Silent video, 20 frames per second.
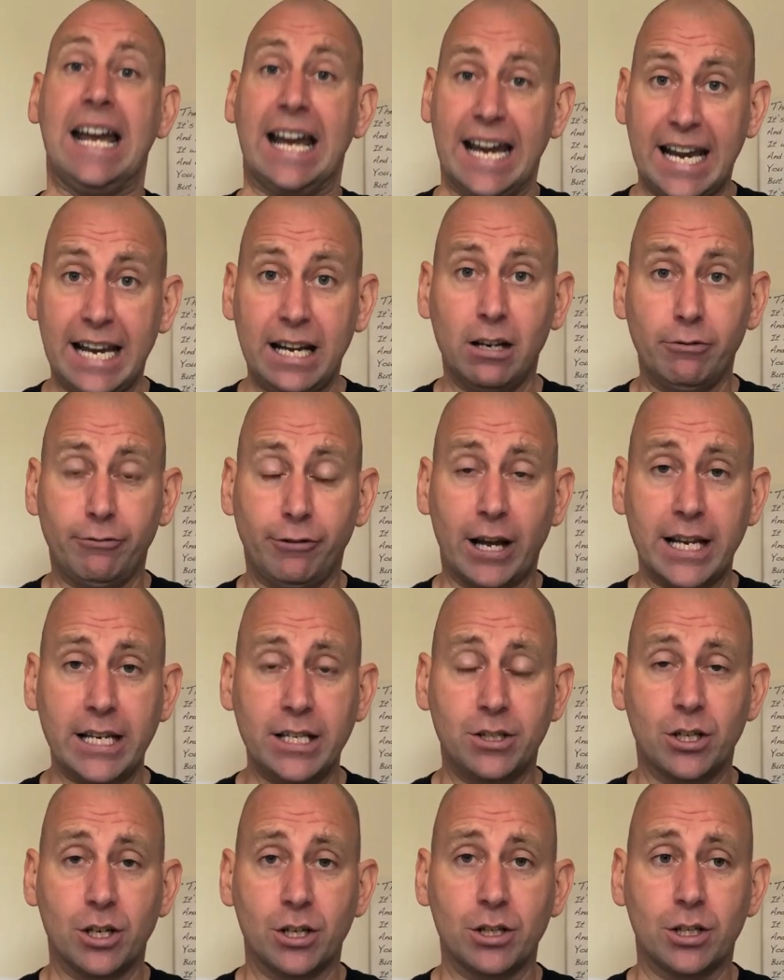
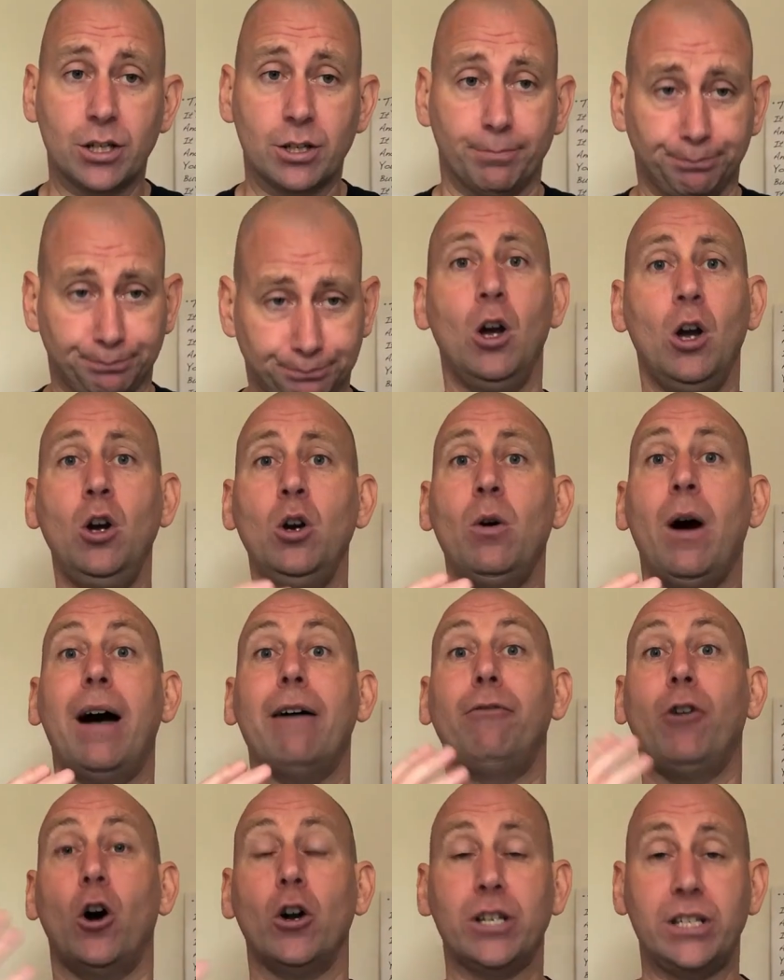Innovators who
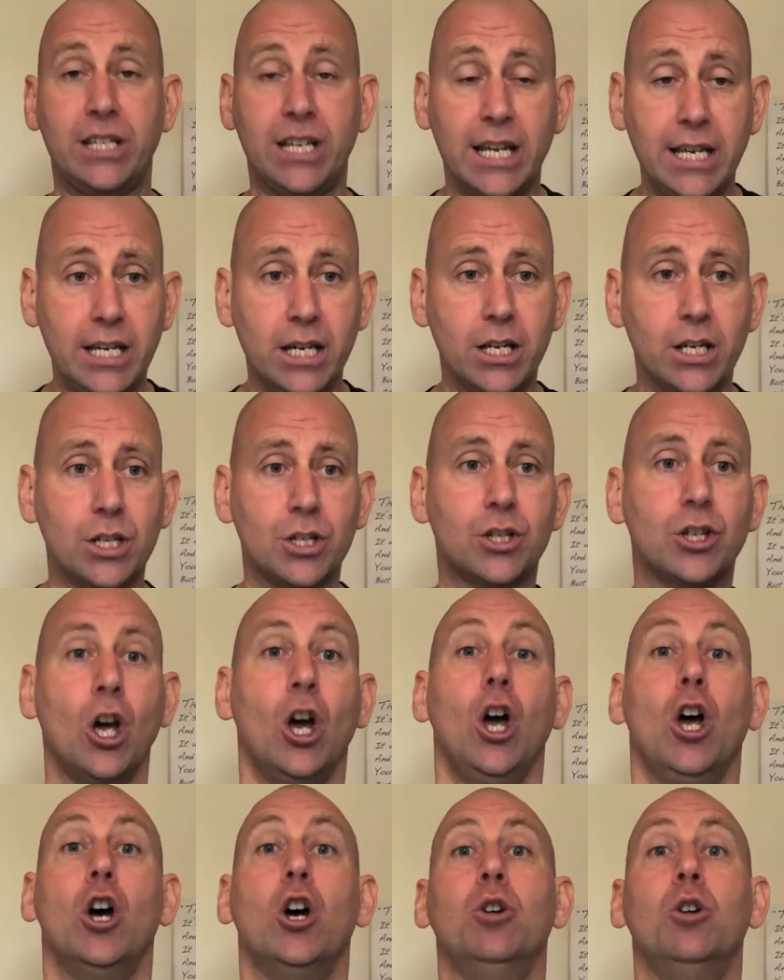have ideas,